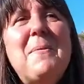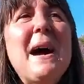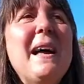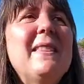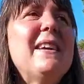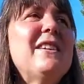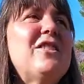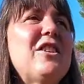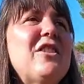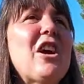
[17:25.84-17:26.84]
But
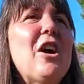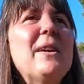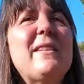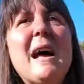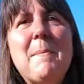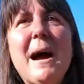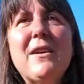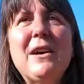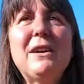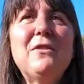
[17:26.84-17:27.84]
there's just always that
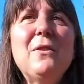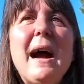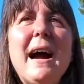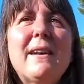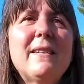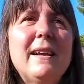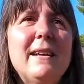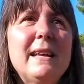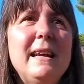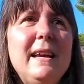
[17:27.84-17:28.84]
background. If you
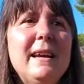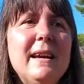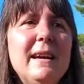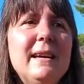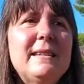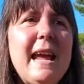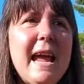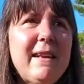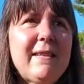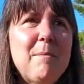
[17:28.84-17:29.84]
accidentally
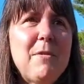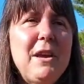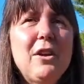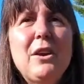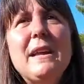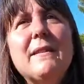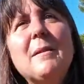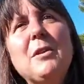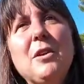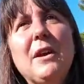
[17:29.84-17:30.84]
take something or eat
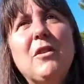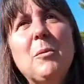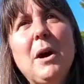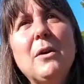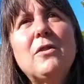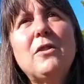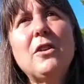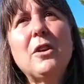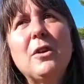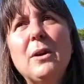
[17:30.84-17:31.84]
something you're not supposed
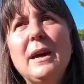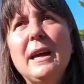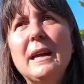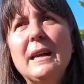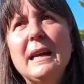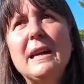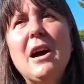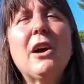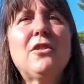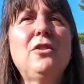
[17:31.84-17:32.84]
to, it can
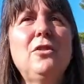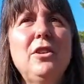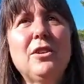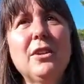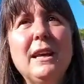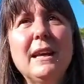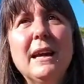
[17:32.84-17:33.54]
cost you dearly.